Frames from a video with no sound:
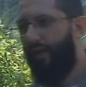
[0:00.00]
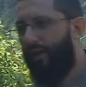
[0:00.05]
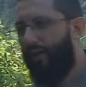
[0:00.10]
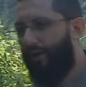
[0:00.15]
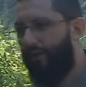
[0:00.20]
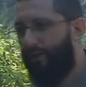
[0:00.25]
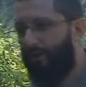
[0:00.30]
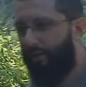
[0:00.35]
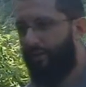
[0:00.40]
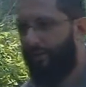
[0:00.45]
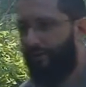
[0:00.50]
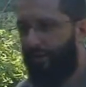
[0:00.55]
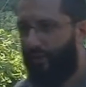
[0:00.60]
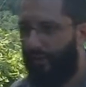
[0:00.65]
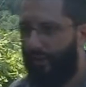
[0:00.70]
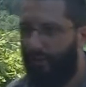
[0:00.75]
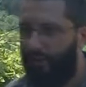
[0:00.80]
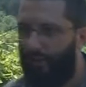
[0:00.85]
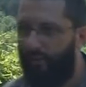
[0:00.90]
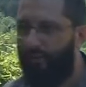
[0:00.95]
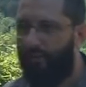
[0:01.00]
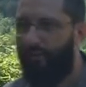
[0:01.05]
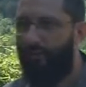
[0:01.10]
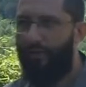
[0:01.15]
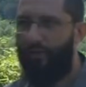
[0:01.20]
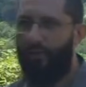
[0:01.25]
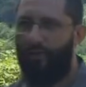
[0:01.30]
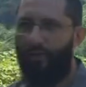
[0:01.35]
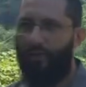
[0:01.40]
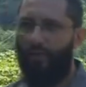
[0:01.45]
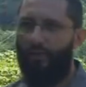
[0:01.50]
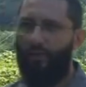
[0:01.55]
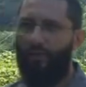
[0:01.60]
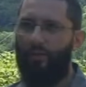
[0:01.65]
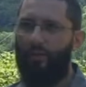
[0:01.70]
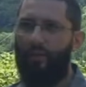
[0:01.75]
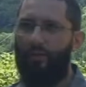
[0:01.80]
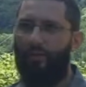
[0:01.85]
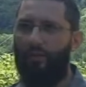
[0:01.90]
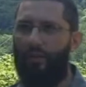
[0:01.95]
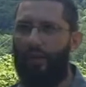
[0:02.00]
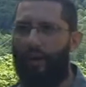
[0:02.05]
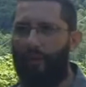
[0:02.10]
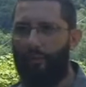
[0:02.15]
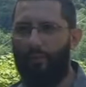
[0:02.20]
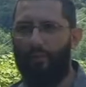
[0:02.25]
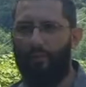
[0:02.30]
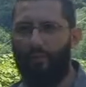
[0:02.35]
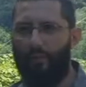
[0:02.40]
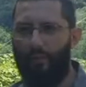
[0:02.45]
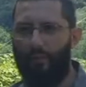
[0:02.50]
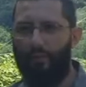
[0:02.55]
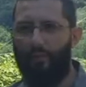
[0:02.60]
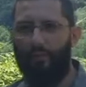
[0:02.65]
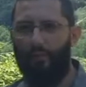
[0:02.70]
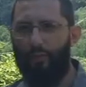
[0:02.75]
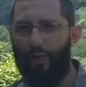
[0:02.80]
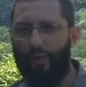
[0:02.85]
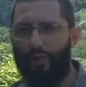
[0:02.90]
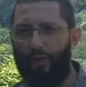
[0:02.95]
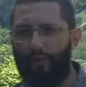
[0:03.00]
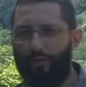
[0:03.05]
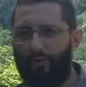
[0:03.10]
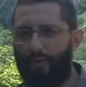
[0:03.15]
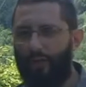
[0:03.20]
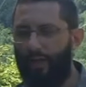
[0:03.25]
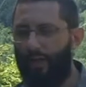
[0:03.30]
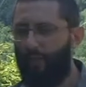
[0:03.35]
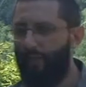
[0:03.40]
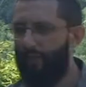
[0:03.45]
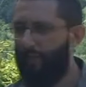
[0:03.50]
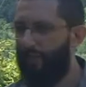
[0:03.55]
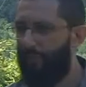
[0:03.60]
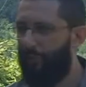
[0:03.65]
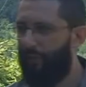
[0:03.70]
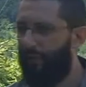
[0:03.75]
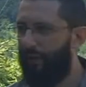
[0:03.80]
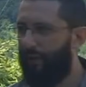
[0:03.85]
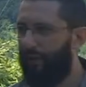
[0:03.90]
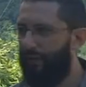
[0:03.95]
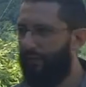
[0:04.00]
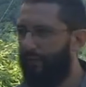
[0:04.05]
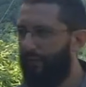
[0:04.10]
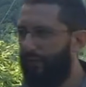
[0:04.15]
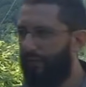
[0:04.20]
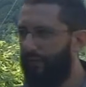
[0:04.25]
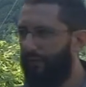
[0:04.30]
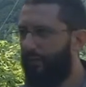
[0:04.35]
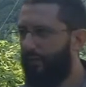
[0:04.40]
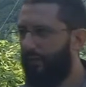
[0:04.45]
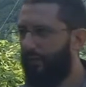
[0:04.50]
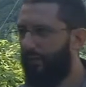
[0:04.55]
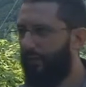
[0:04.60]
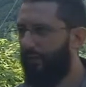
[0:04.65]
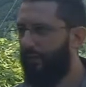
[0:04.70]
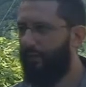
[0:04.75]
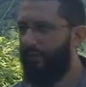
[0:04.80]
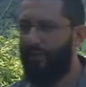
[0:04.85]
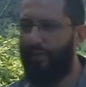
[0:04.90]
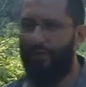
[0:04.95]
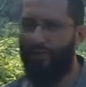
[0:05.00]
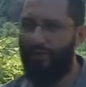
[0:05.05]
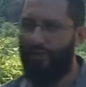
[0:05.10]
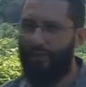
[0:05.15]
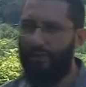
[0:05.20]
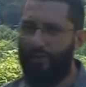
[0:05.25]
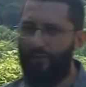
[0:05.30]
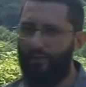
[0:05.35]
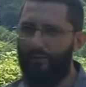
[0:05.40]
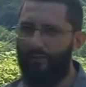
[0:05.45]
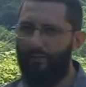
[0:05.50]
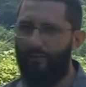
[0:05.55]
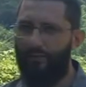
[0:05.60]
arrogant, you know, I'm going to tell you the way it is kind of a spirit, that's not right.